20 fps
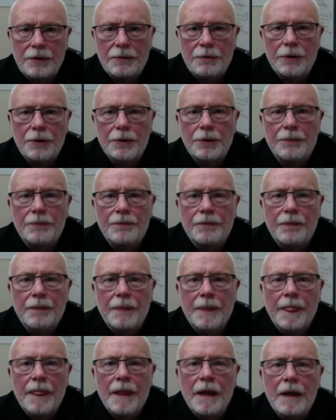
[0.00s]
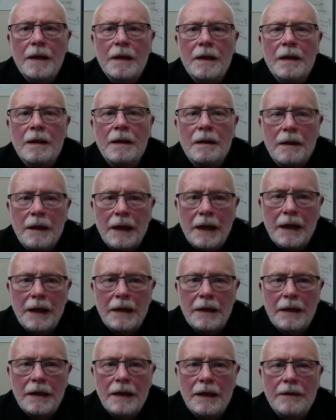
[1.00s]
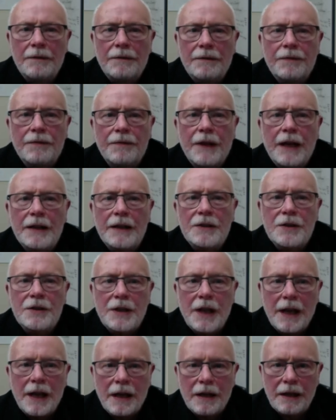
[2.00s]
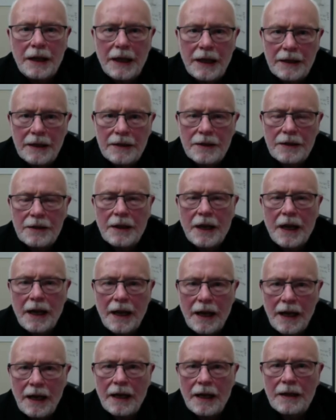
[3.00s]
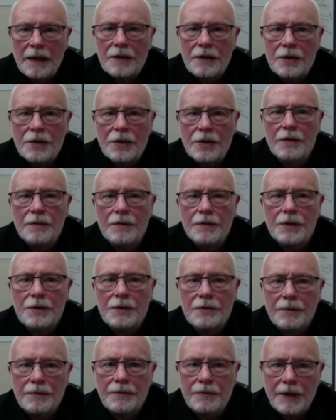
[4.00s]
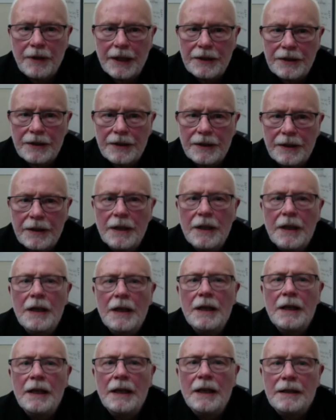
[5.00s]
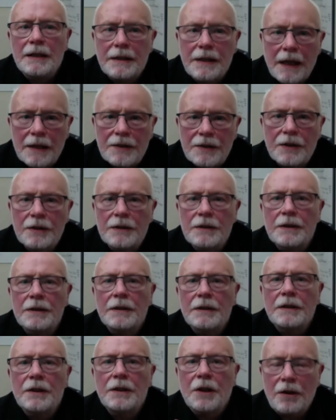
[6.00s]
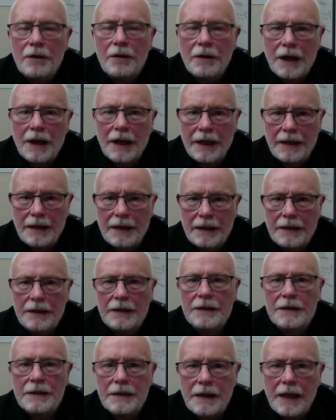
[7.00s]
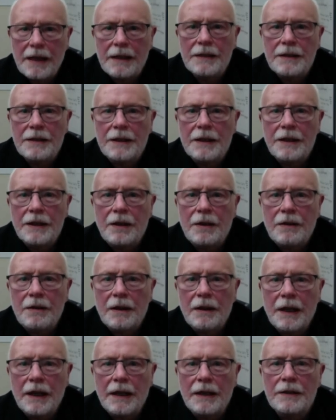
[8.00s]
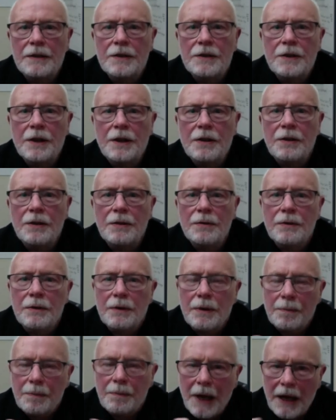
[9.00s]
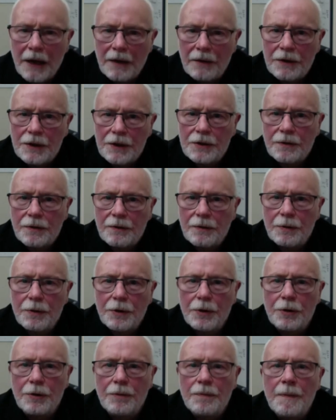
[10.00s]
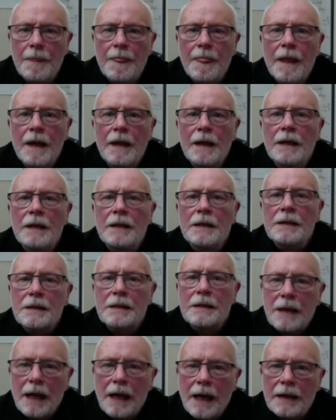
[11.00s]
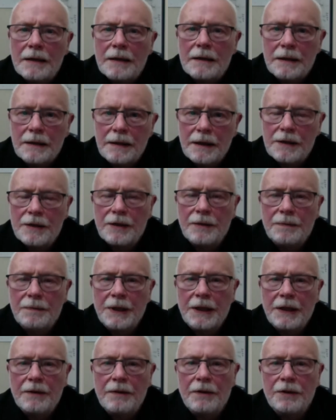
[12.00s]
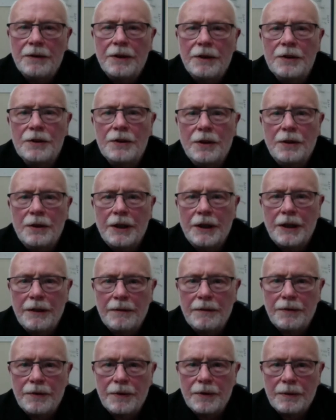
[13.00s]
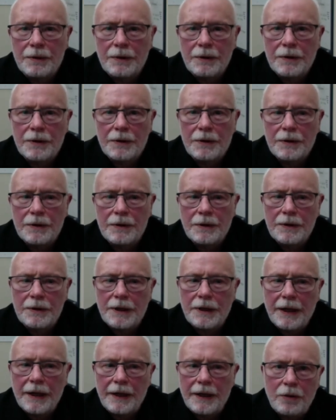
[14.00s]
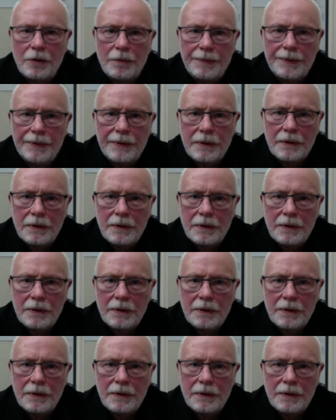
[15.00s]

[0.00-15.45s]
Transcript: the room. Then, if that sound hits a hard surface reflection, it doesn't correlate it, it stays decorrelated. So that the boundaries of the room start to disappear on your sonic influence. Does that help?